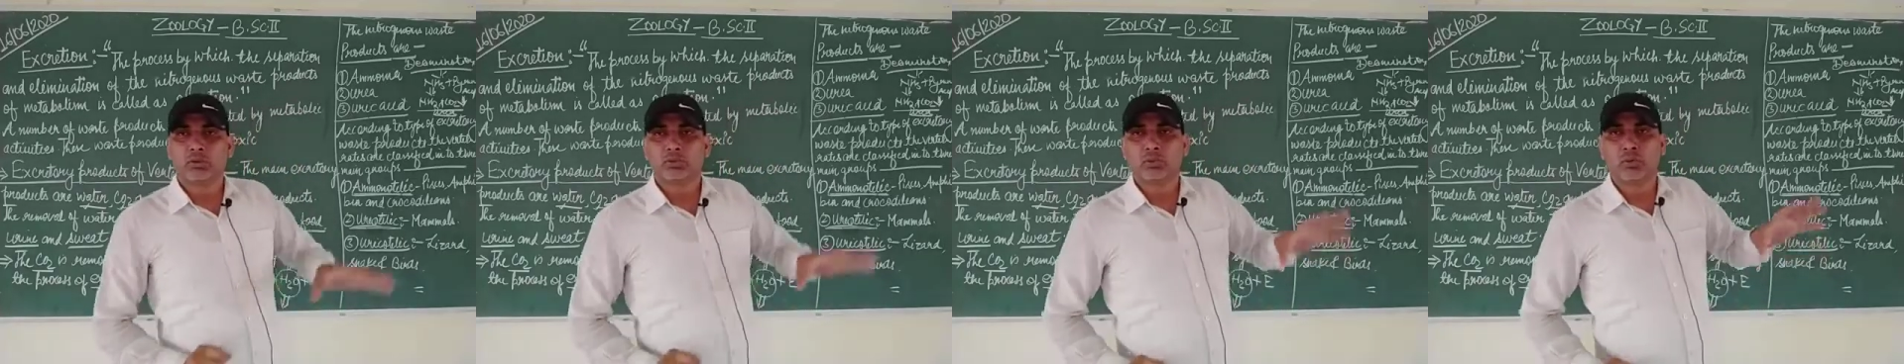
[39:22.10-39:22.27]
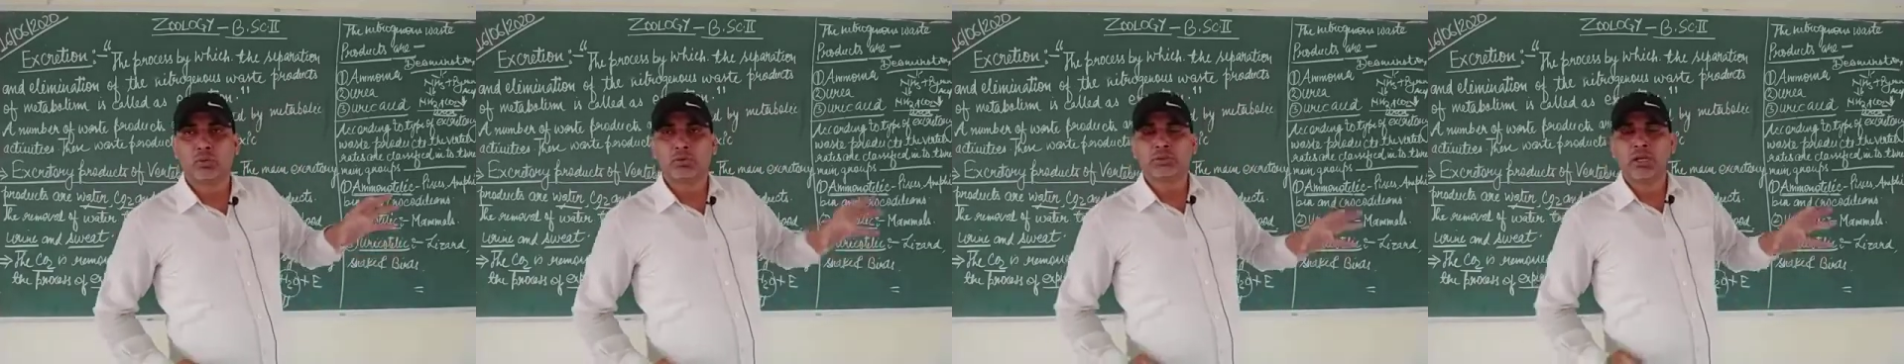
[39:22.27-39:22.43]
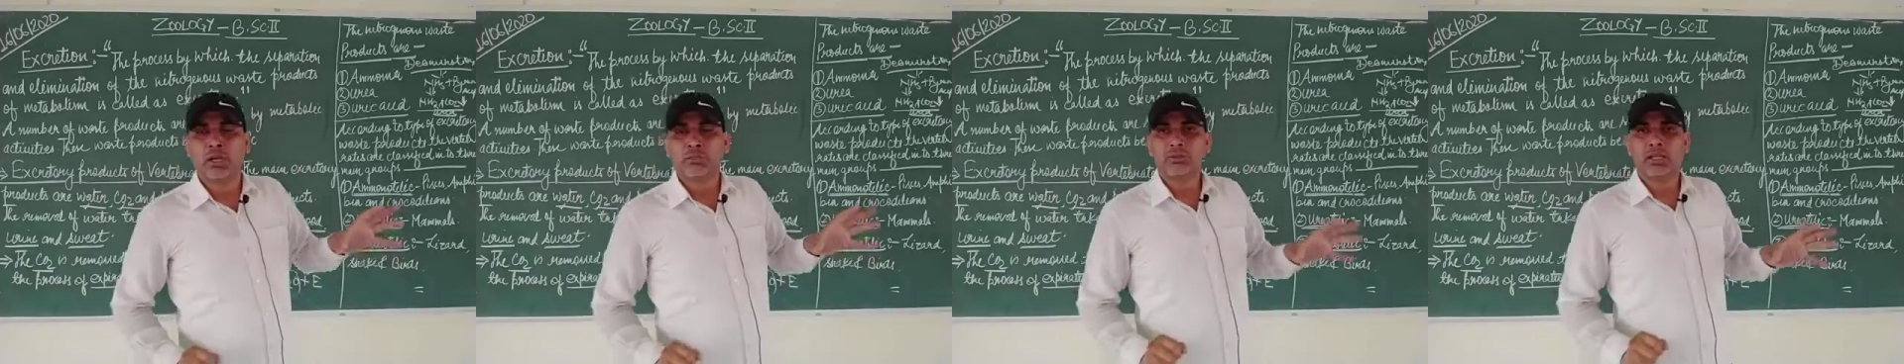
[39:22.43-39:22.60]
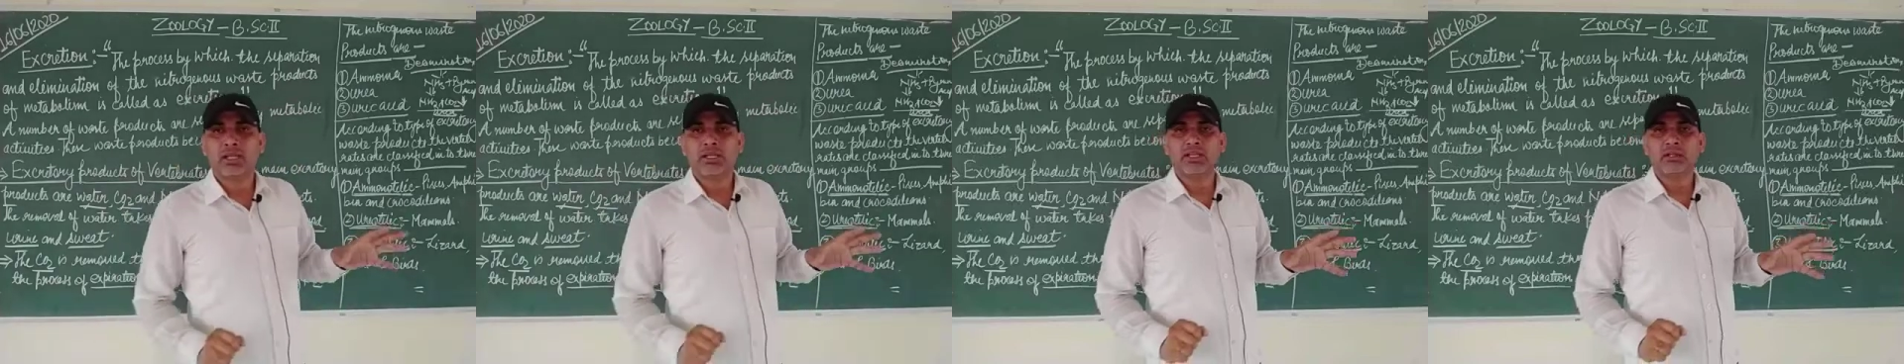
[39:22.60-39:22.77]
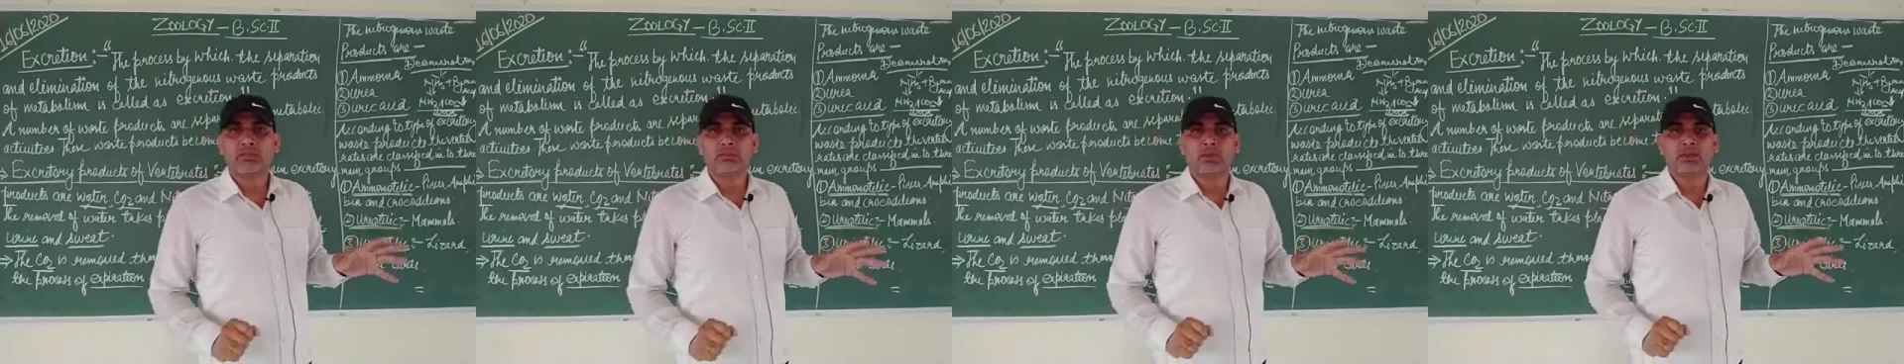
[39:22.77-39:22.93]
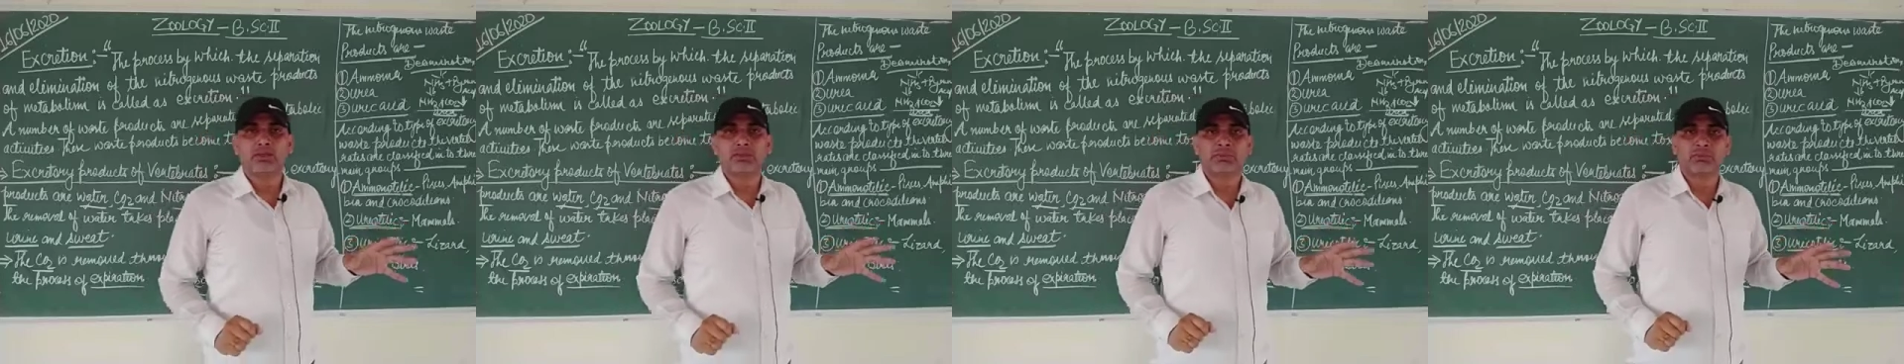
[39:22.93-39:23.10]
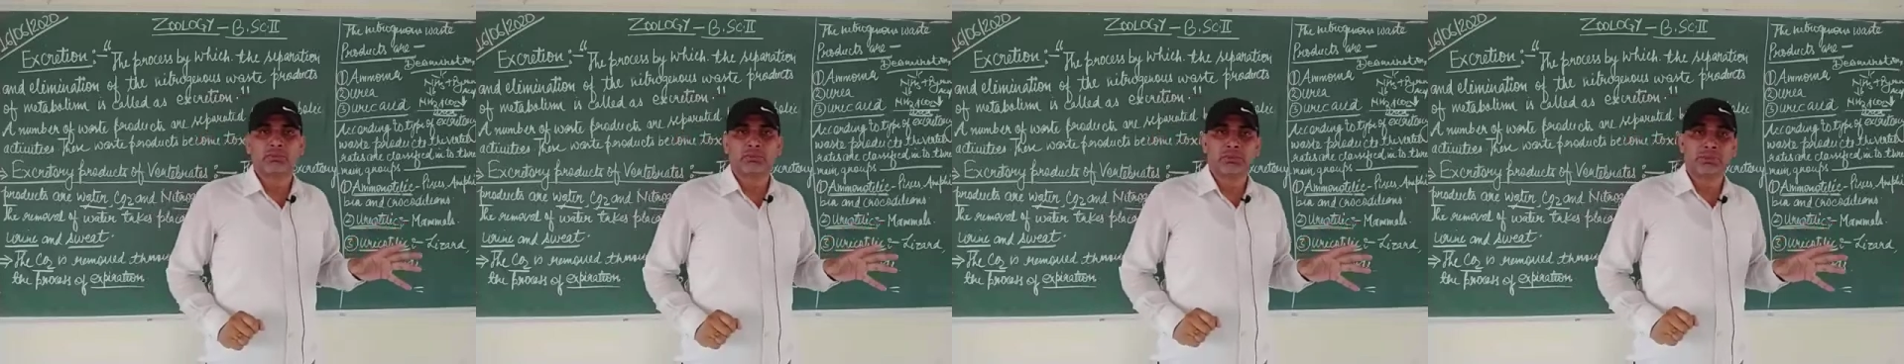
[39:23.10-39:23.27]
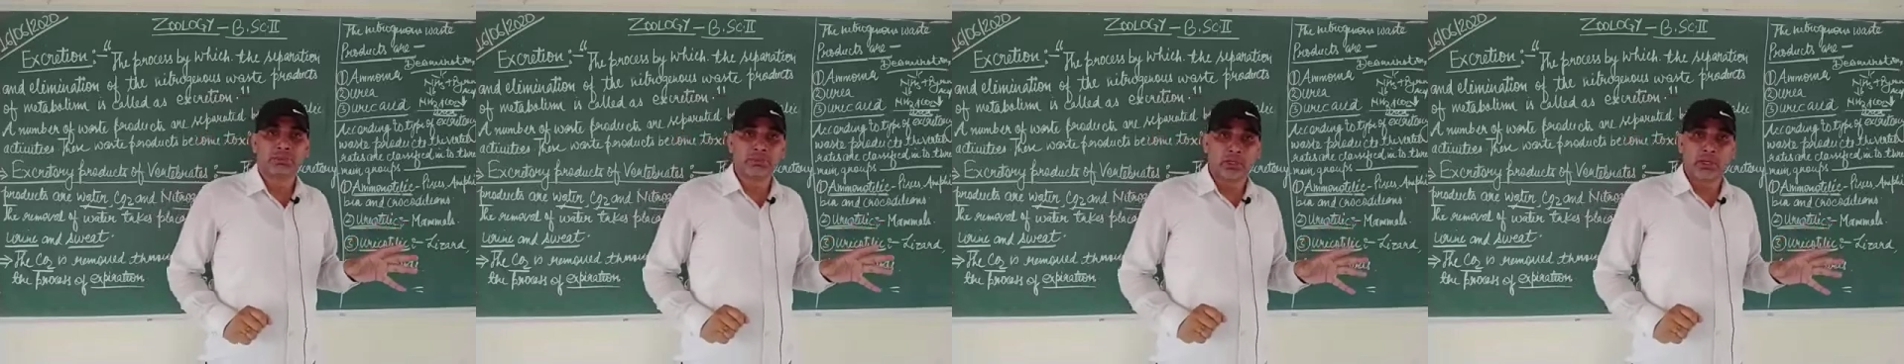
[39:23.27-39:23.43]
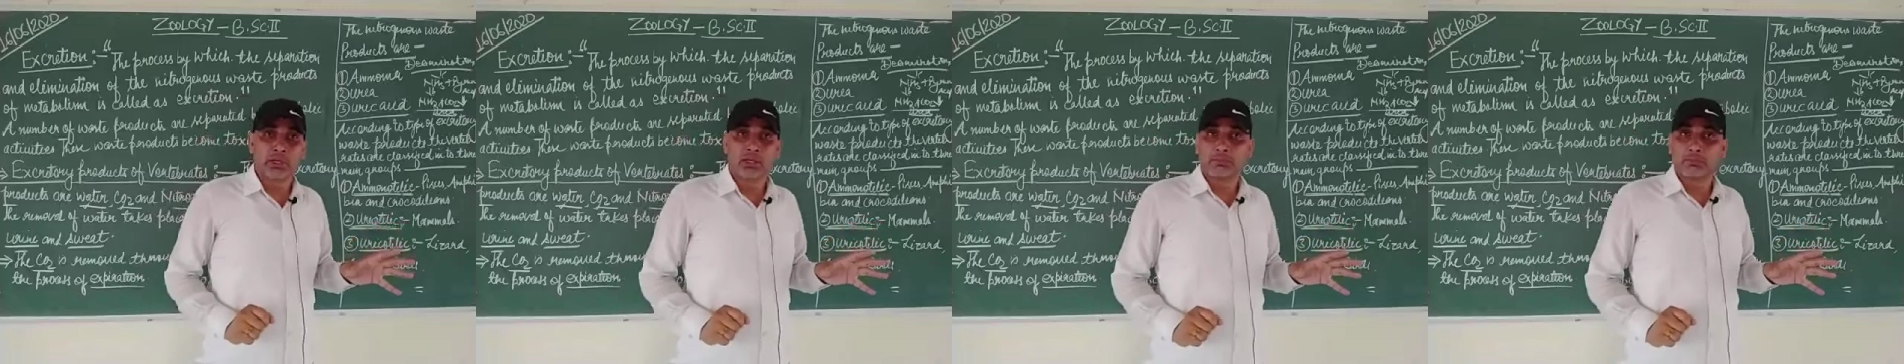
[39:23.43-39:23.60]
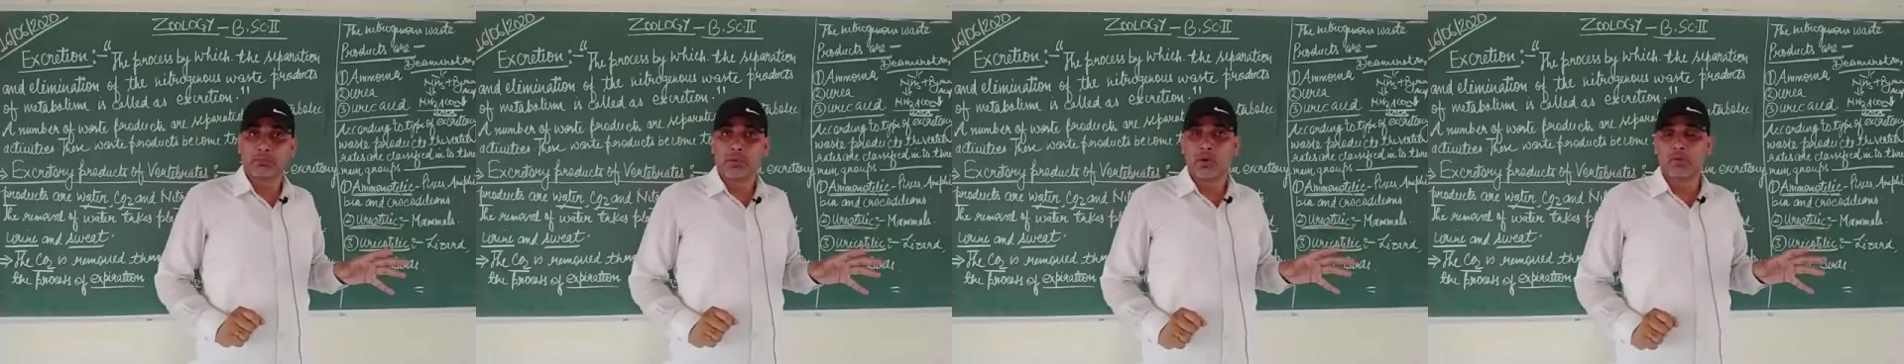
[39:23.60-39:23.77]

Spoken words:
those are the animals which are